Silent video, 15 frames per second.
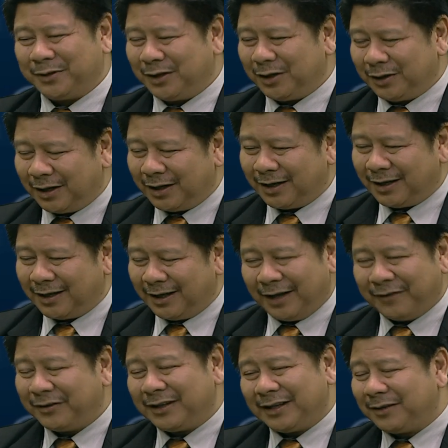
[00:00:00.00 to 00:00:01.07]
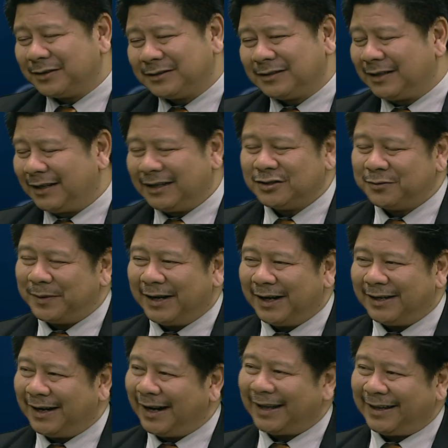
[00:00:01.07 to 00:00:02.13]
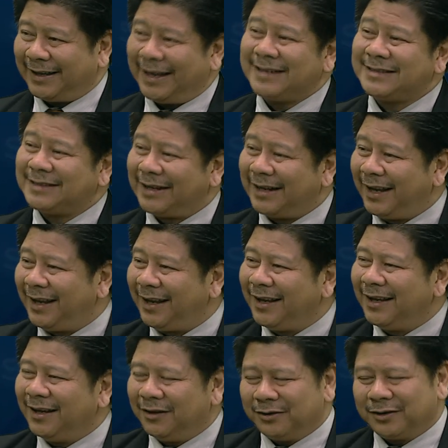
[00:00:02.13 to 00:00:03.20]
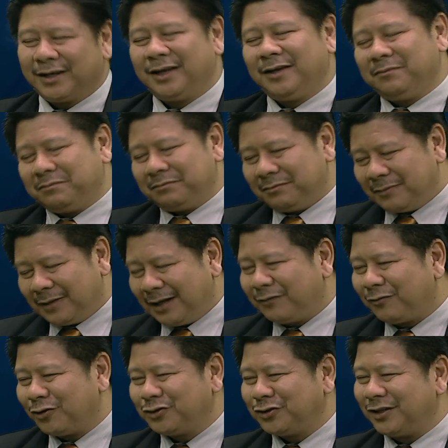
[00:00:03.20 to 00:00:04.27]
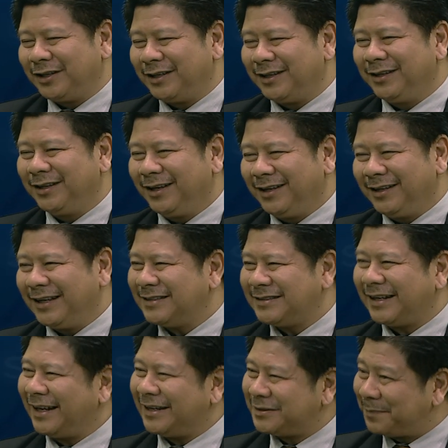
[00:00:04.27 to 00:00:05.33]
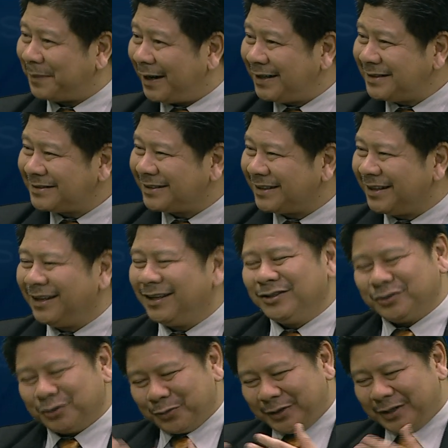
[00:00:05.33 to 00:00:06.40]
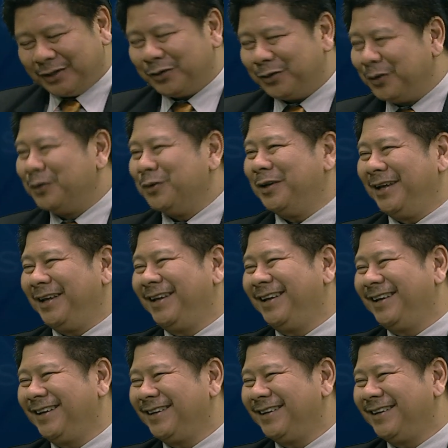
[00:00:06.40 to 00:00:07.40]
so we did everything needs to be done like yesterday. Okay, unfortunately yesterday has passed, so we need to do it today.